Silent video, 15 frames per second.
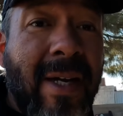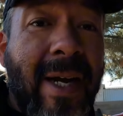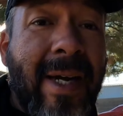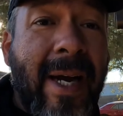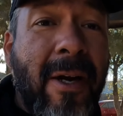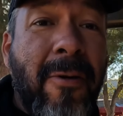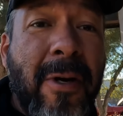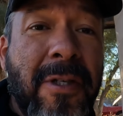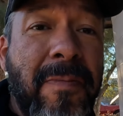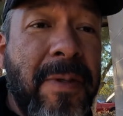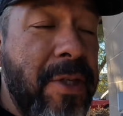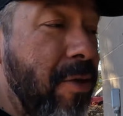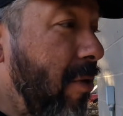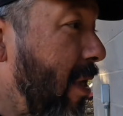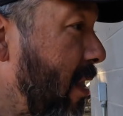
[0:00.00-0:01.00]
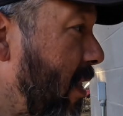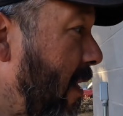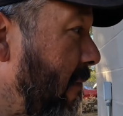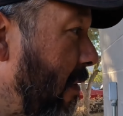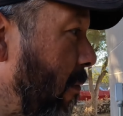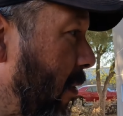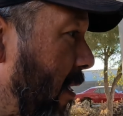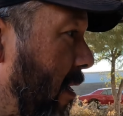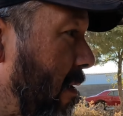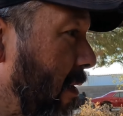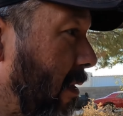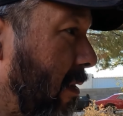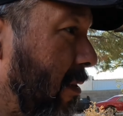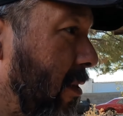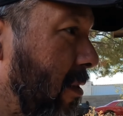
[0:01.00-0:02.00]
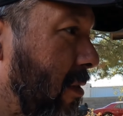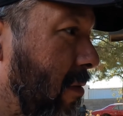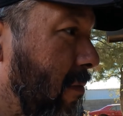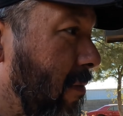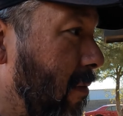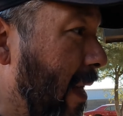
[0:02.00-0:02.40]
I got Christmas trees everywhere and just